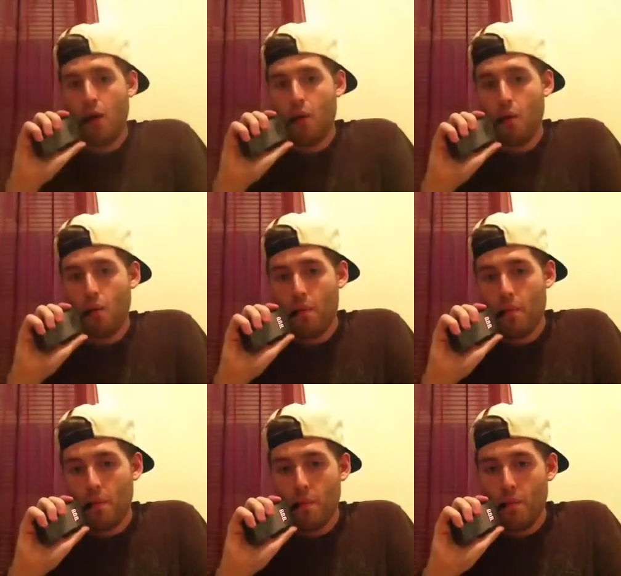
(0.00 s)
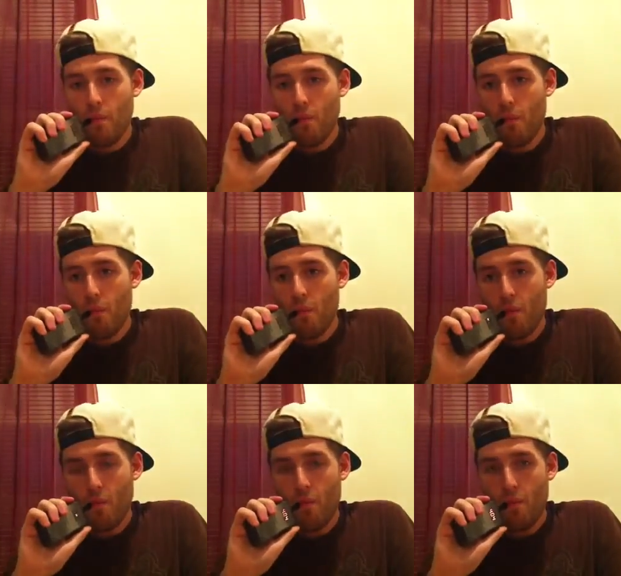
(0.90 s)

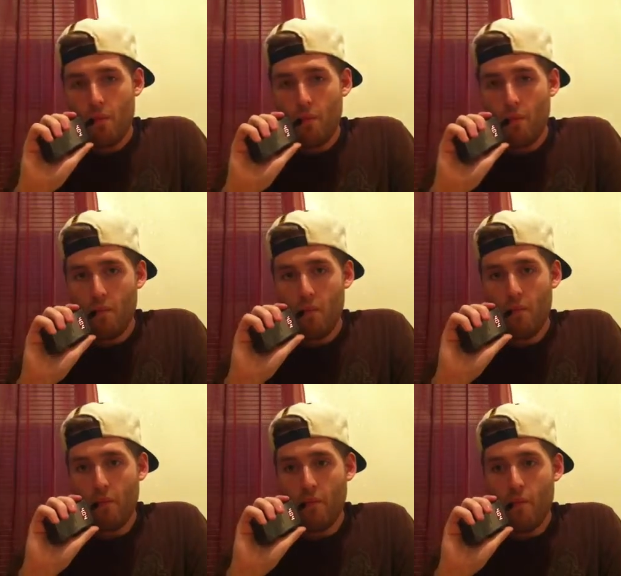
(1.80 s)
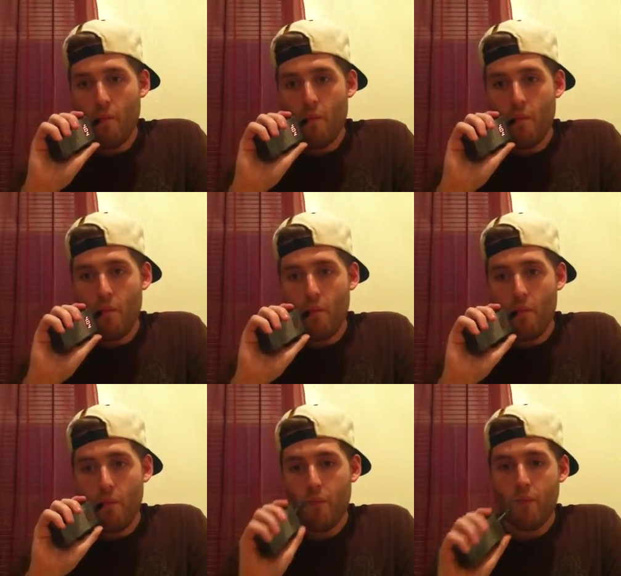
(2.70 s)

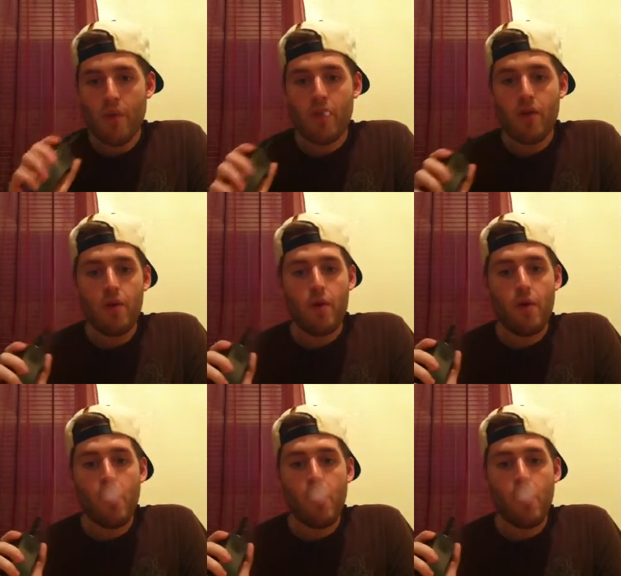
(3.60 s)
No one is speaking in this clip.